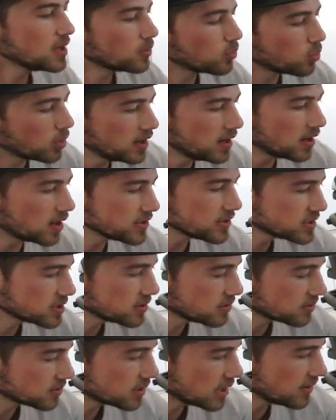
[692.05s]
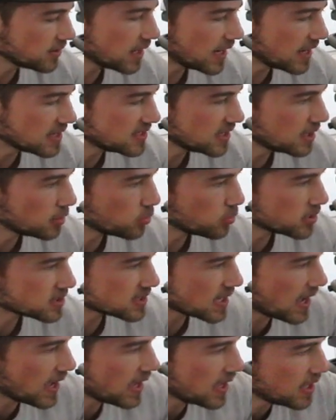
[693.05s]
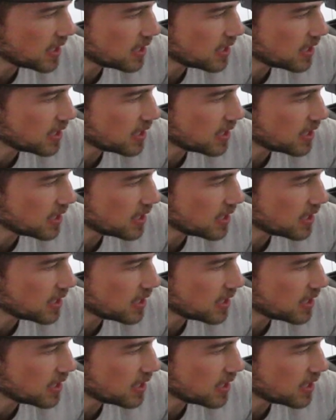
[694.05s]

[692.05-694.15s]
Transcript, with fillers: One also thing that I did was I